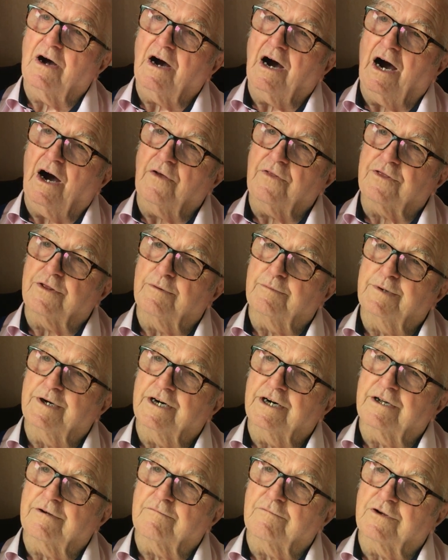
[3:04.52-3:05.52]
Arthur
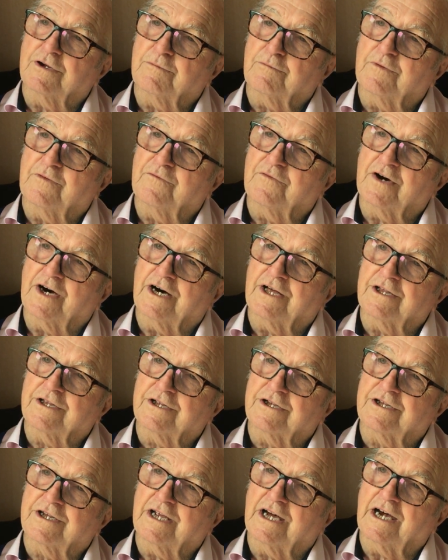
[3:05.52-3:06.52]
Burton was my
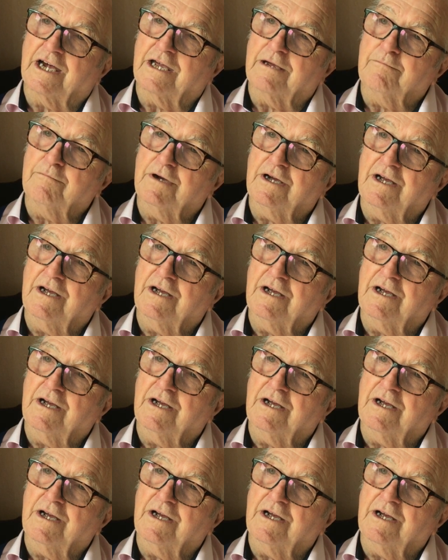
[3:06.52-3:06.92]
father's name.